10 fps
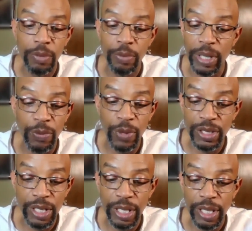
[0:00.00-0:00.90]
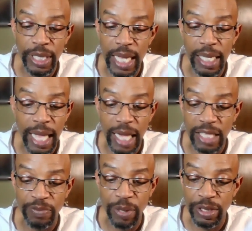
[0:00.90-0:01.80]
but he wasn't yet an
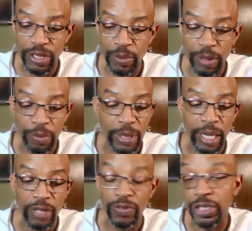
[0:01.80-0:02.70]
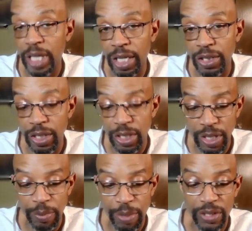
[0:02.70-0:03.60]
active participant in plans for change on the
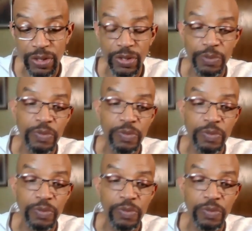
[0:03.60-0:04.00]
city buses.